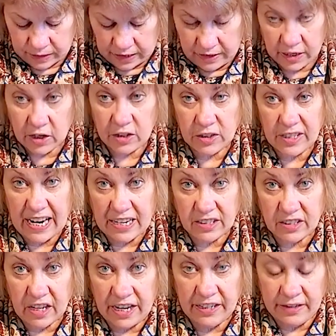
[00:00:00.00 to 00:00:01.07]
And there's that
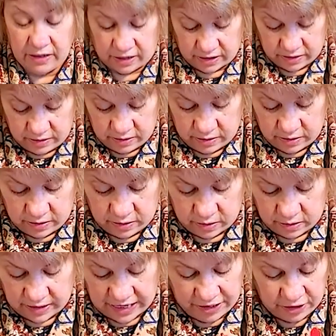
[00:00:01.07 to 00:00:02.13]
side done.
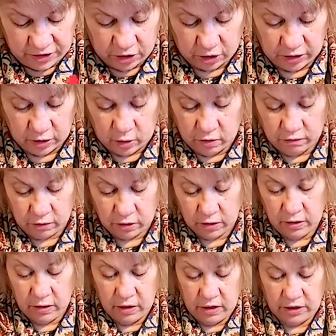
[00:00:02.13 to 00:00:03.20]
Now you turn it
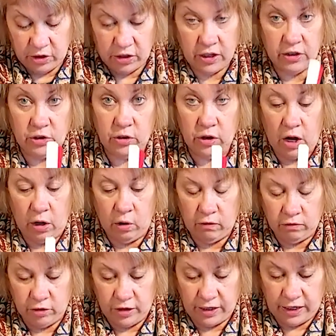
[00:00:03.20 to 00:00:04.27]
over, and you're going to do it all
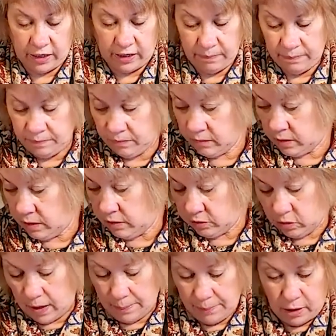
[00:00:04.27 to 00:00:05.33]
over again.
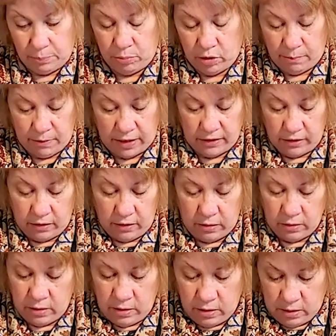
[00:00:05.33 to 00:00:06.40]
So I'm going to put my
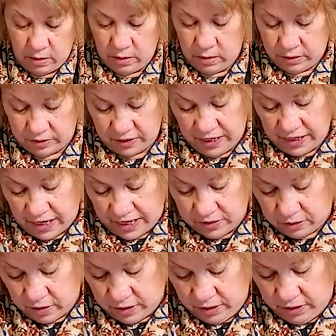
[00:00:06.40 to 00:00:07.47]
little snake
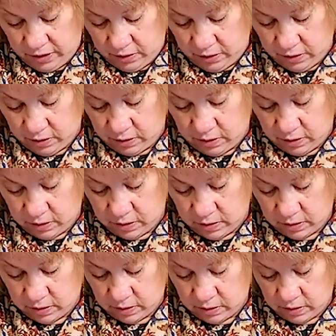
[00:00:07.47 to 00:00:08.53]
eyes on here.
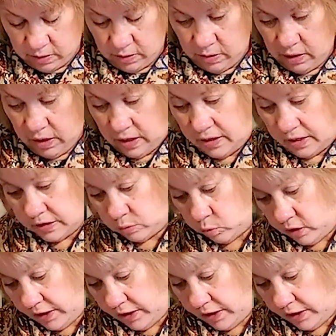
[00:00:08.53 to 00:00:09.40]
And this